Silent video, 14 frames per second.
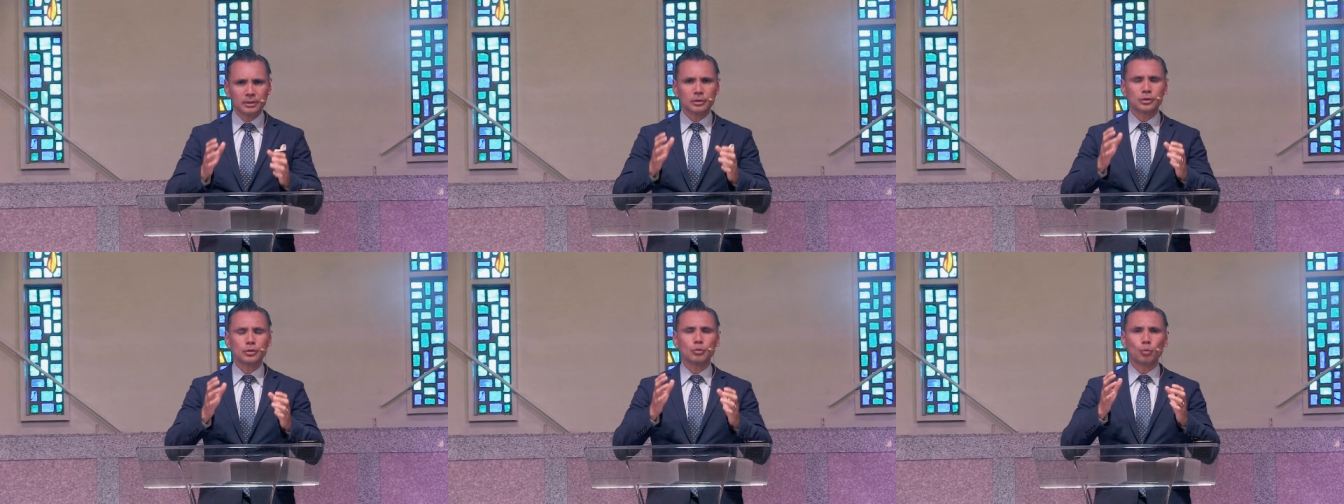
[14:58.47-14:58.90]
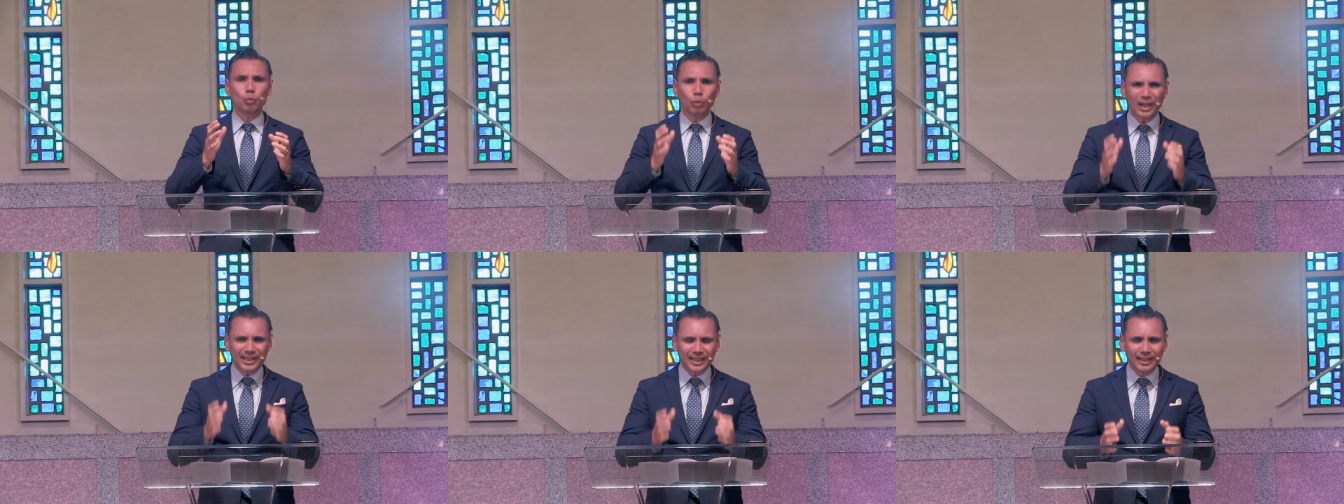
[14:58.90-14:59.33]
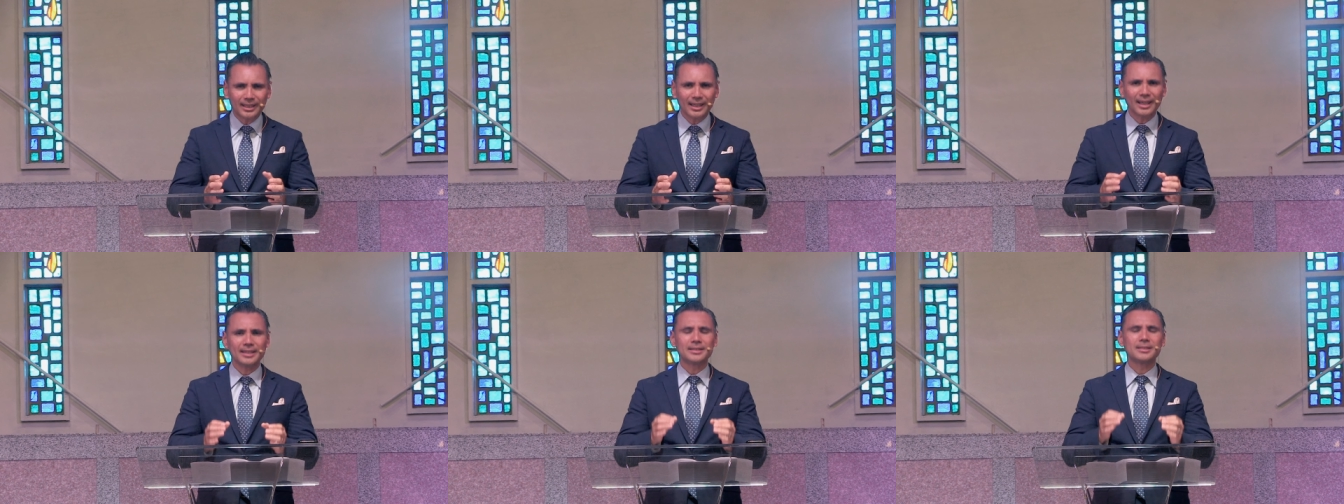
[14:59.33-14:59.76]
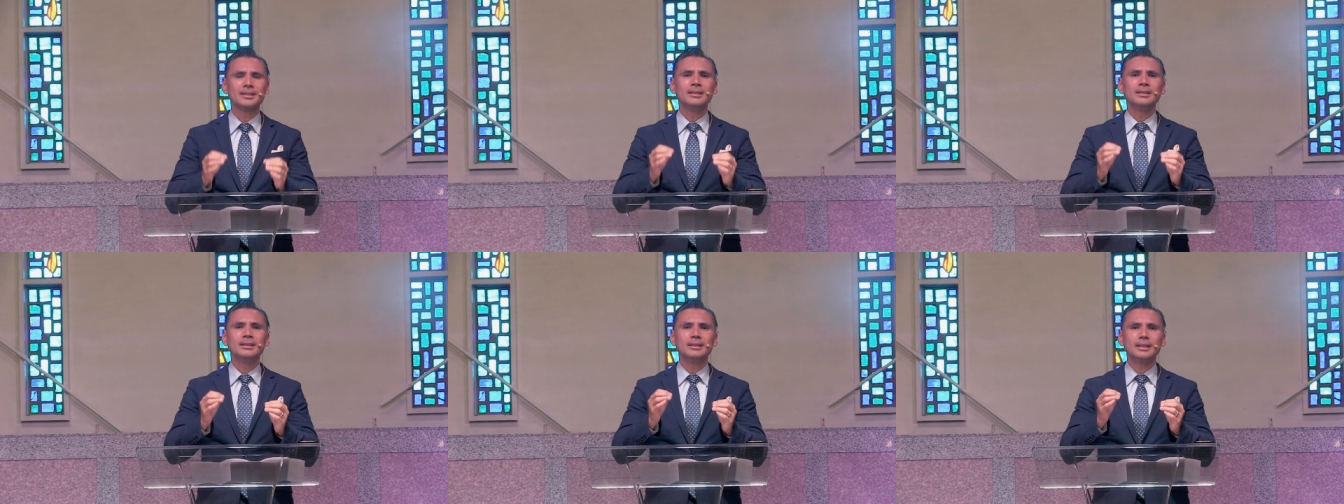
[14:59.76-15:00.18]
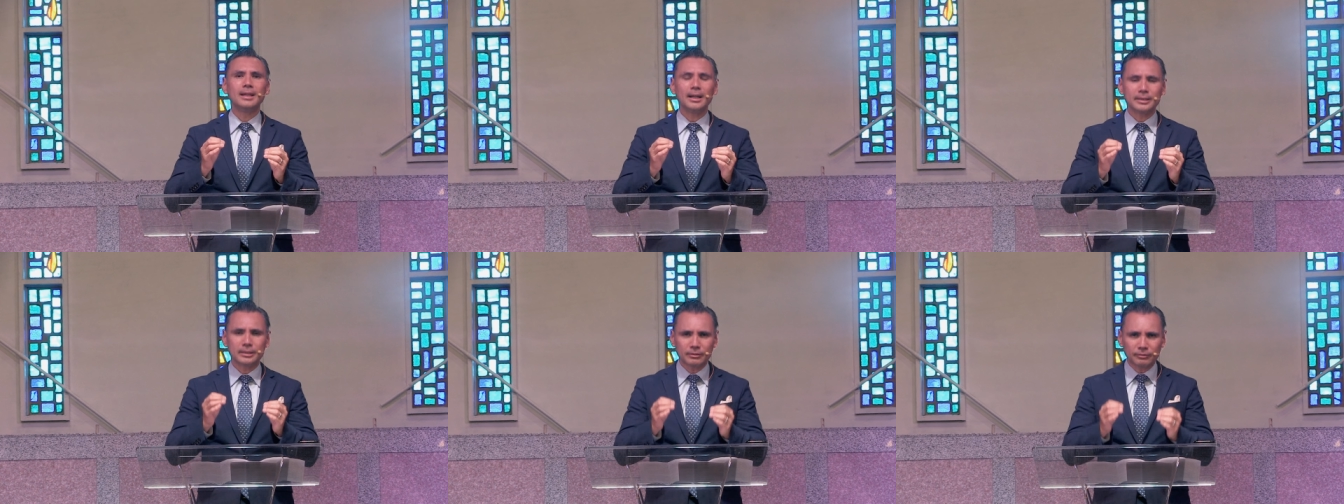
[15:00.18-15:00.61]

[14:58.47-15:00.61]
to recognize God's